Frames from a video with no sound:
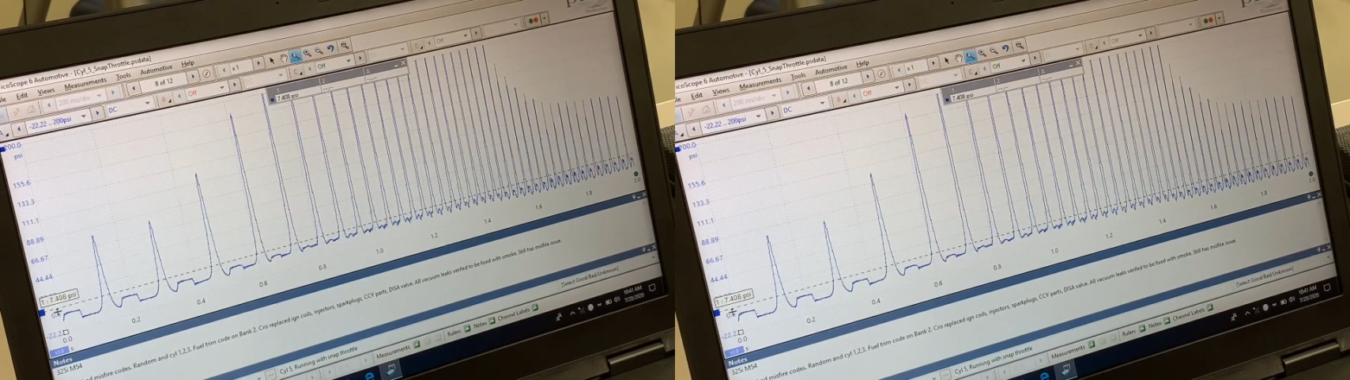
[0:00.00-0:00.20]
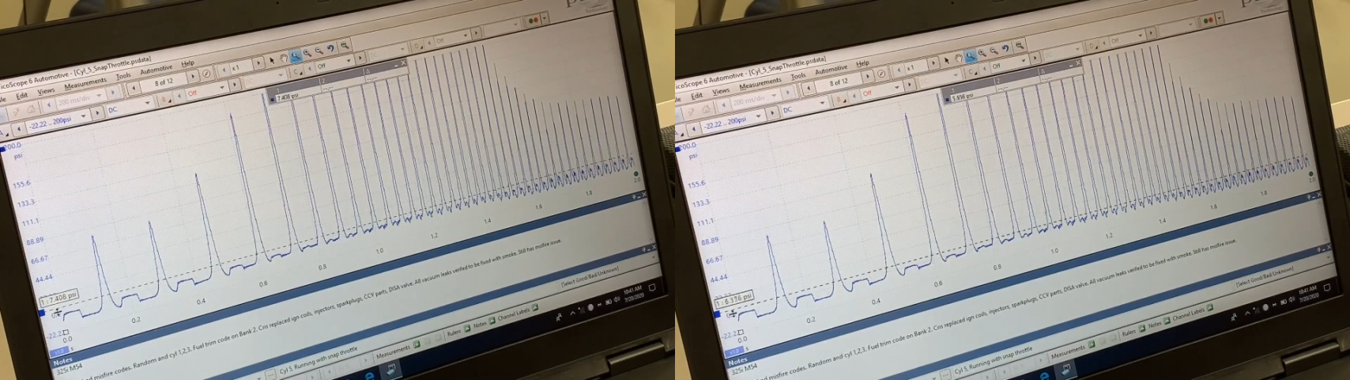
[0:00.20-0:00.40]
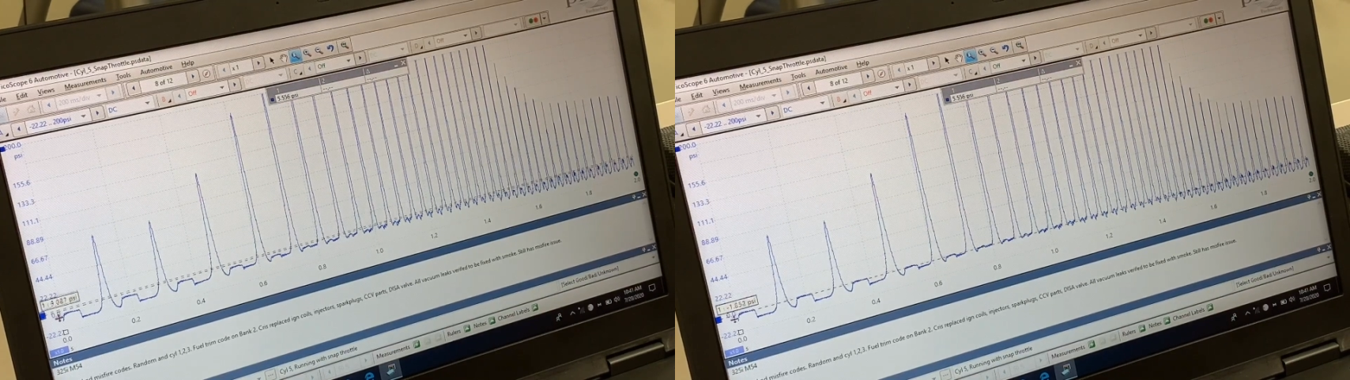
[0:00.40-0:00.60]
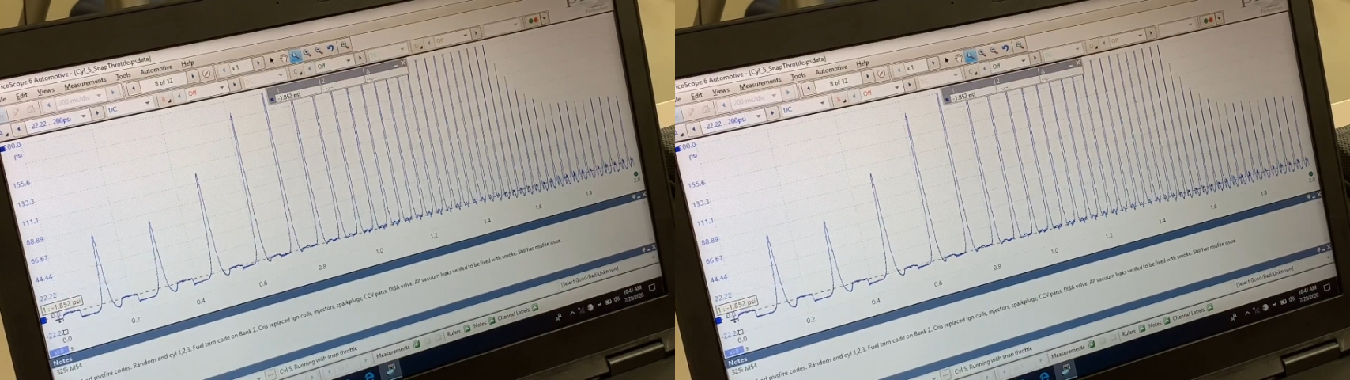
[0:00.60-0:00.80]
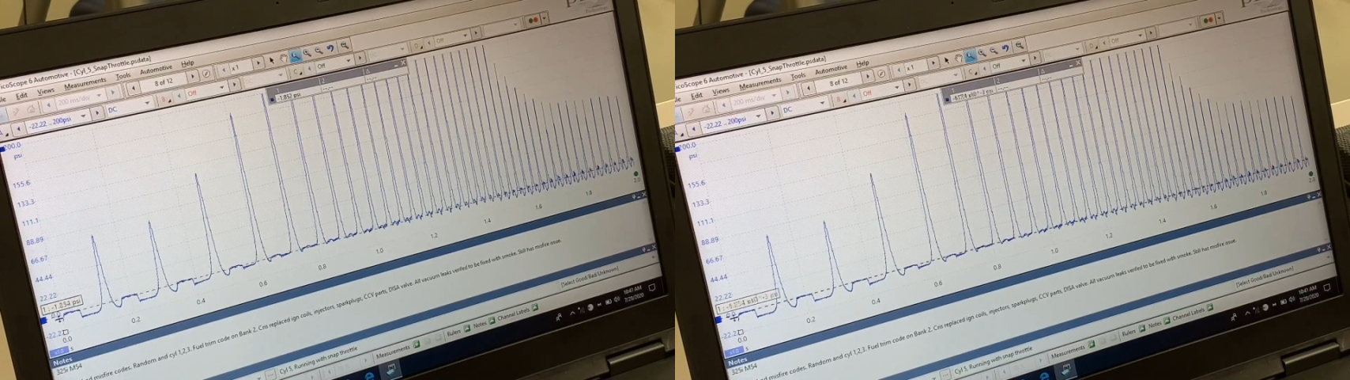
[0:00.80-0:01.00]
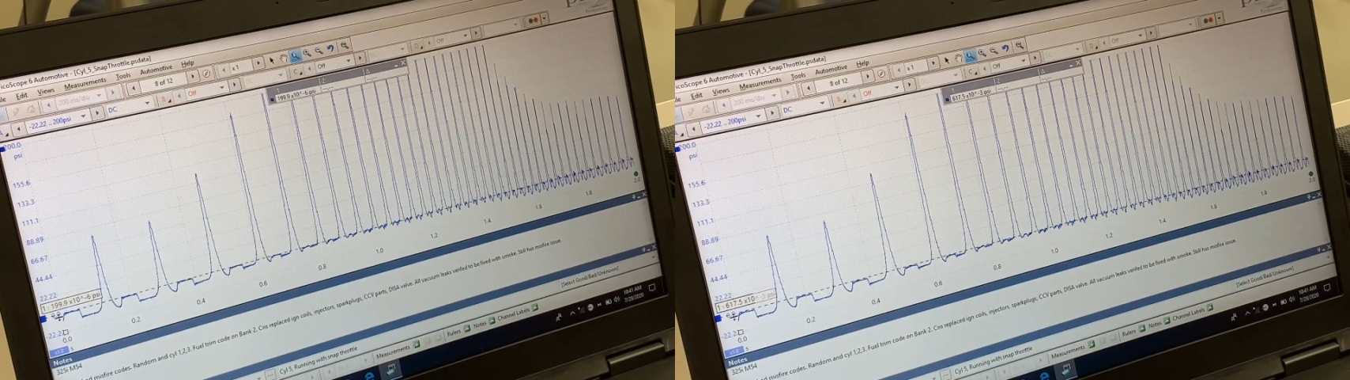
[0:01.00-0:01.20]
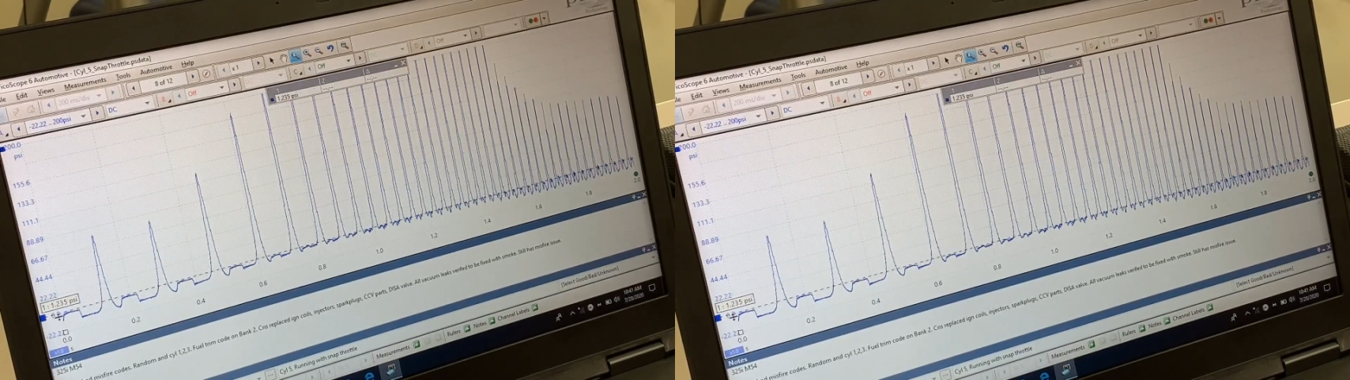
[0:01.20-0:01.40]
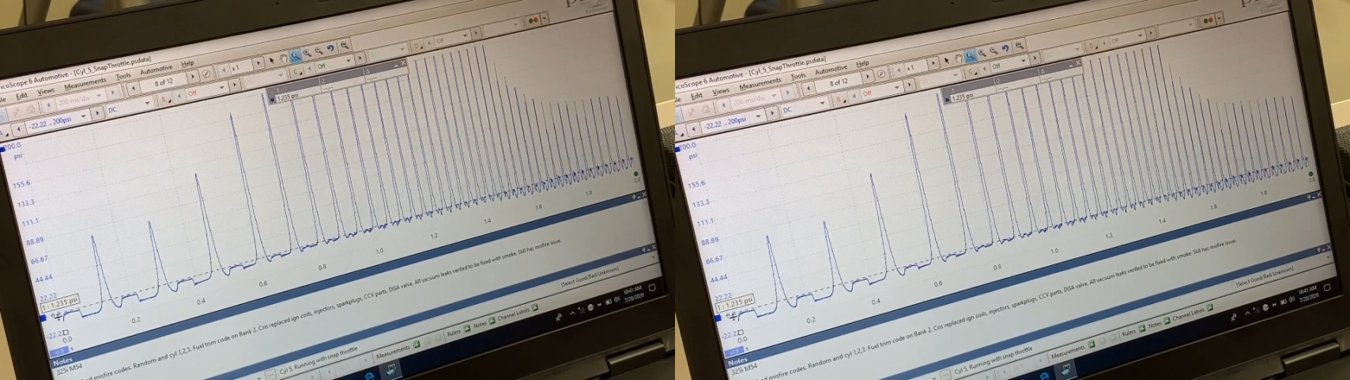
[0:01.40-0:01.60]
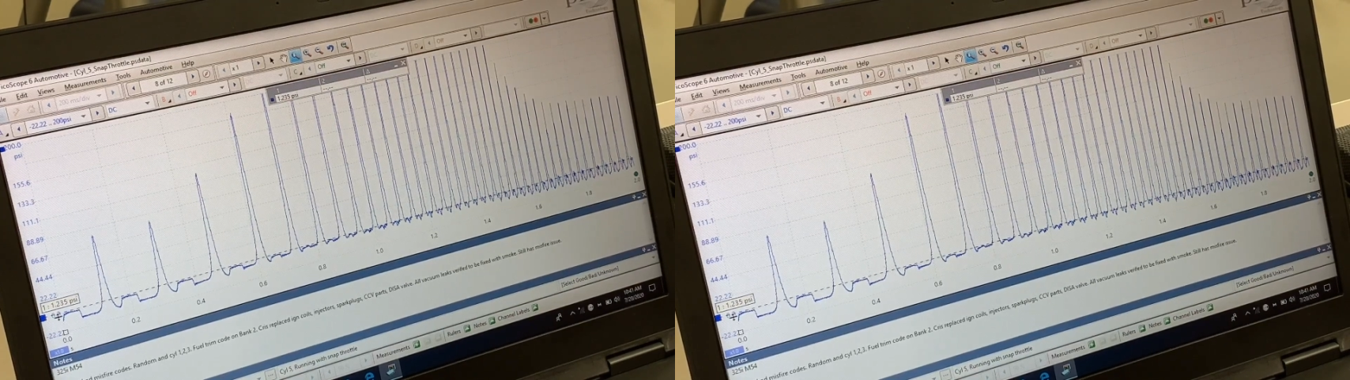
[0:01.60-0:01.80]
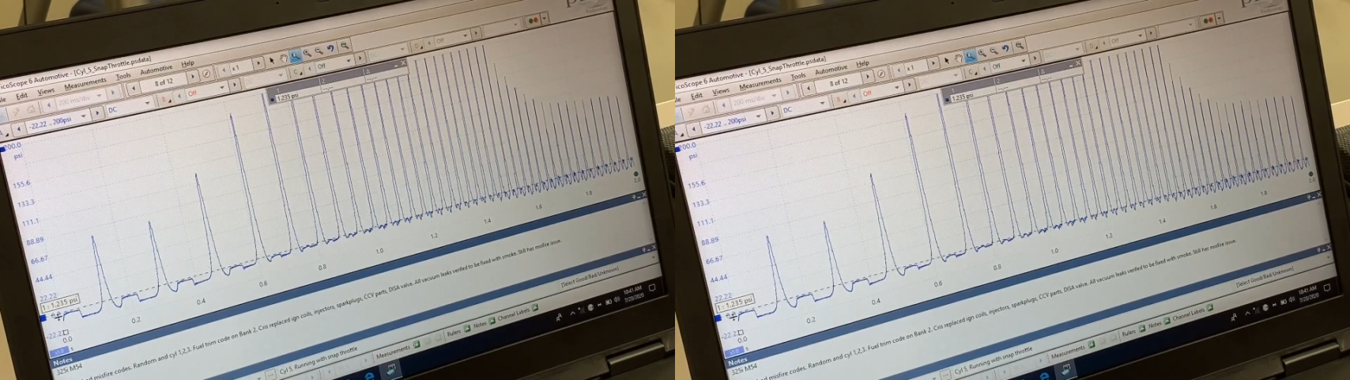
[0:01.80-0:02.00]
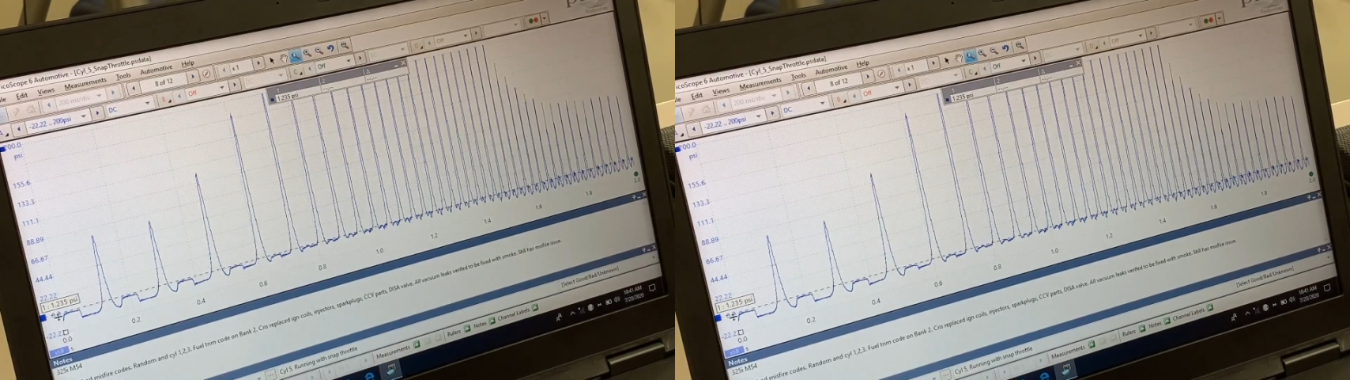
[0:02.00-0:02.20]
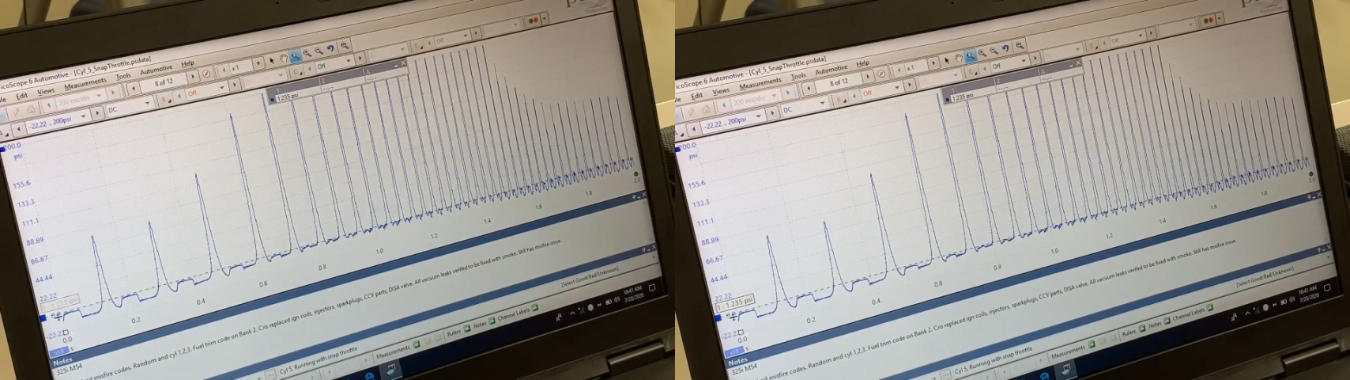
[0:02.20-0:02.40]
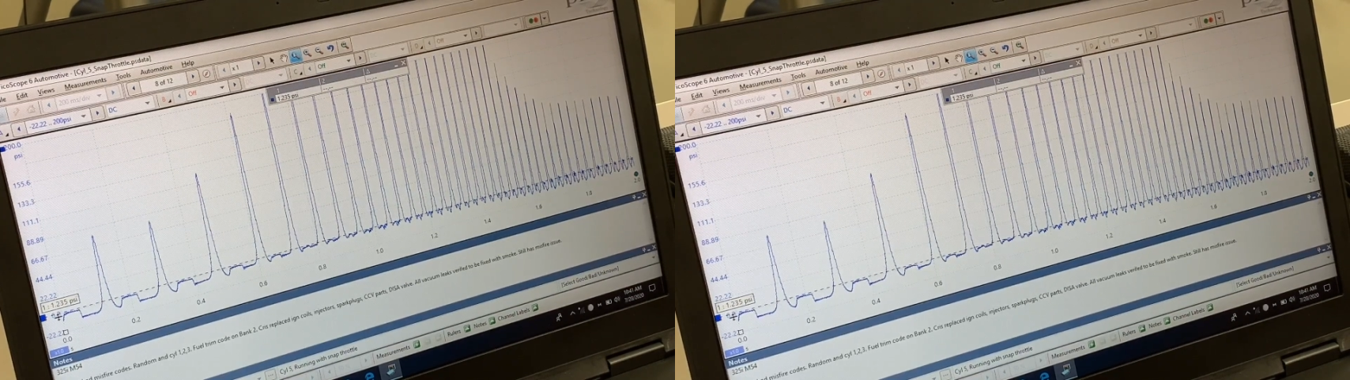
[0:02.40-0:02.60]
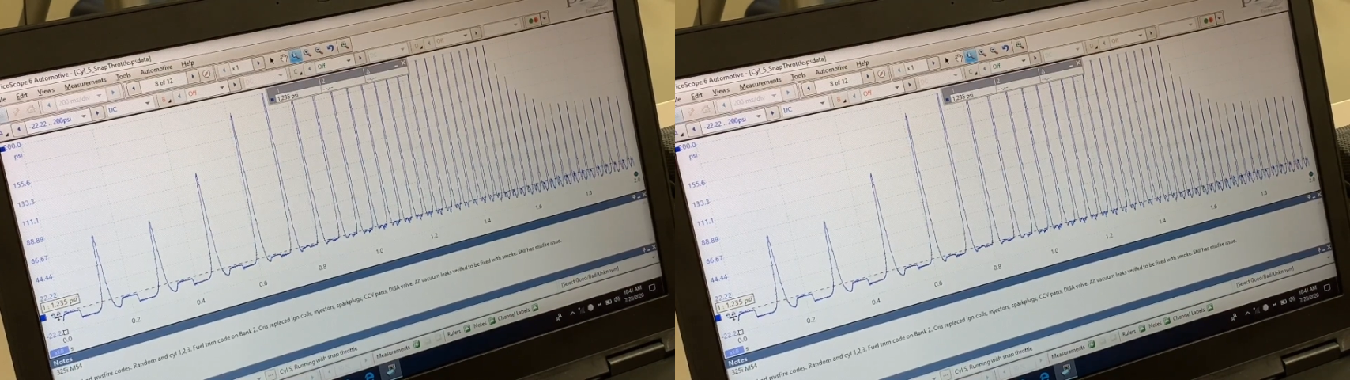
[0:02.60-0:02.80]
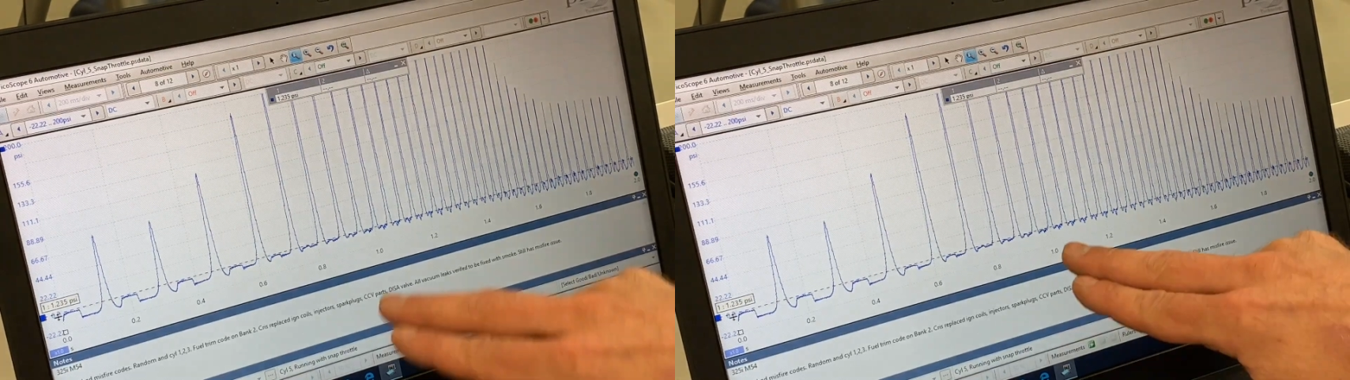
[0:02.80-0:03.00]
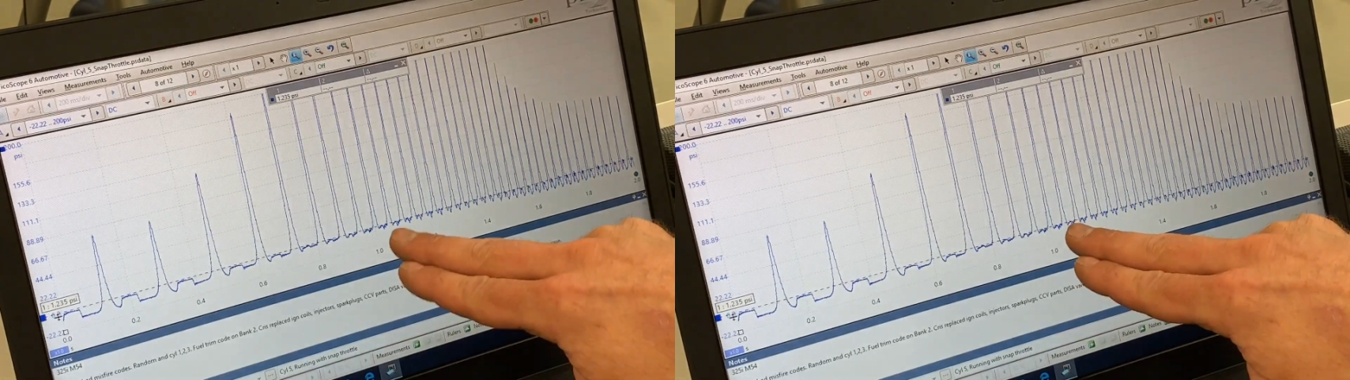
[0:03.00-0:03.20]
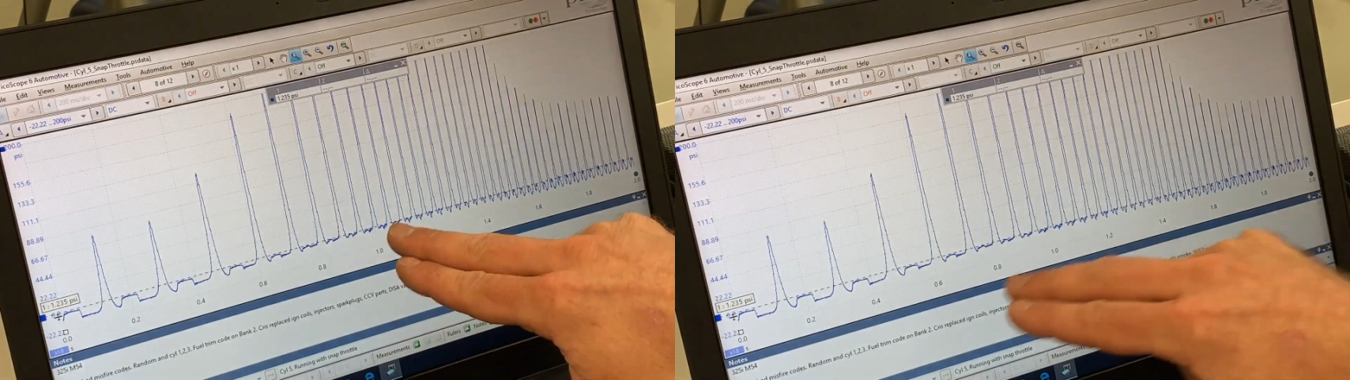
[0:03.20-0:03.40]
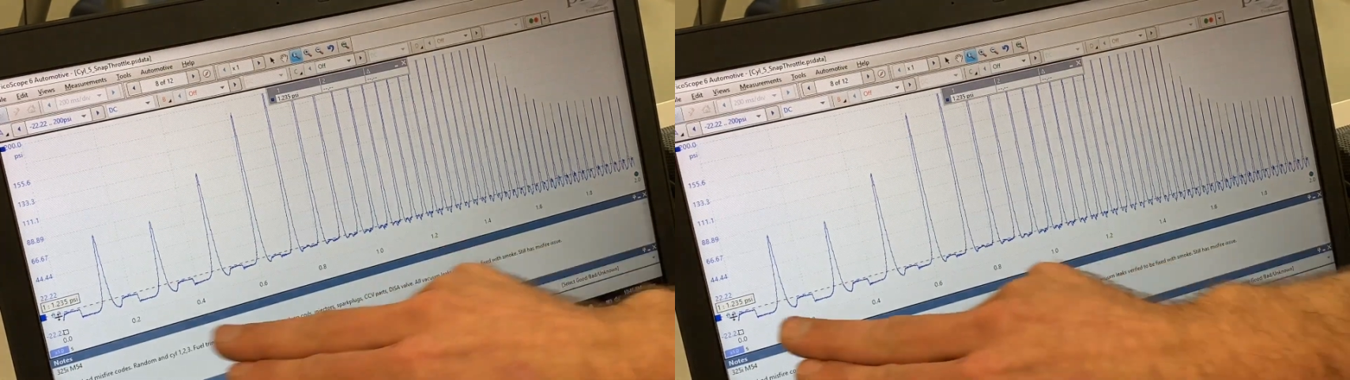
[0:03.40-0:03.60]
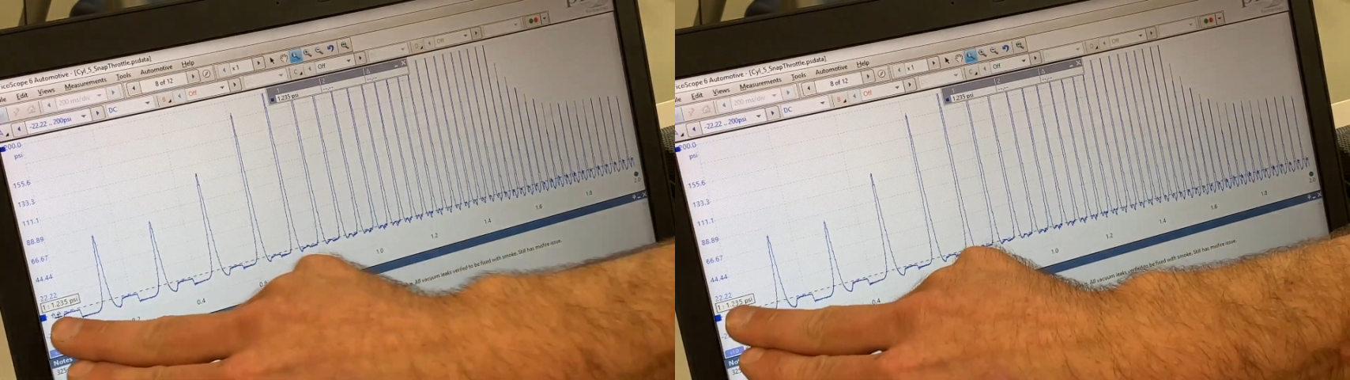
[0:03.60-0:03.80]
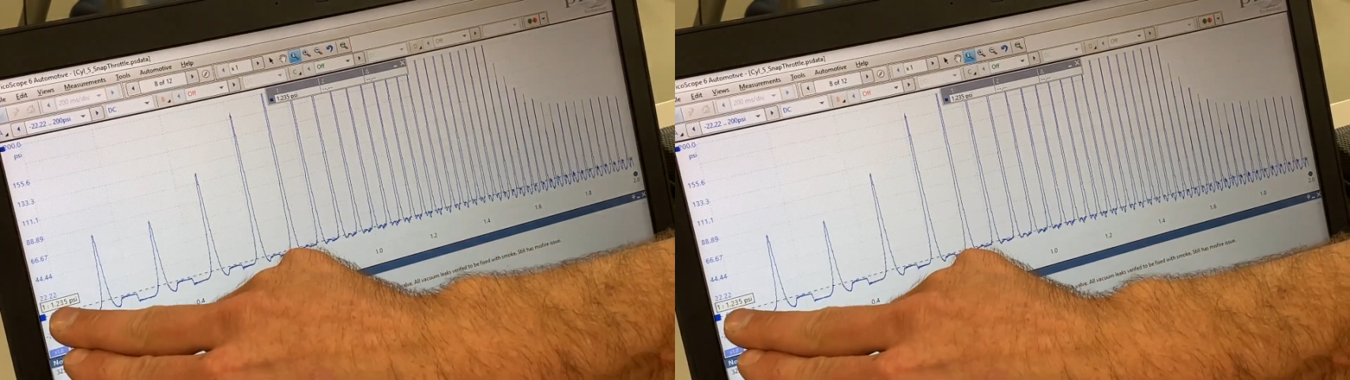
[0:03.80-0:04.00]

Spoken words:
[unreadable: no face in view]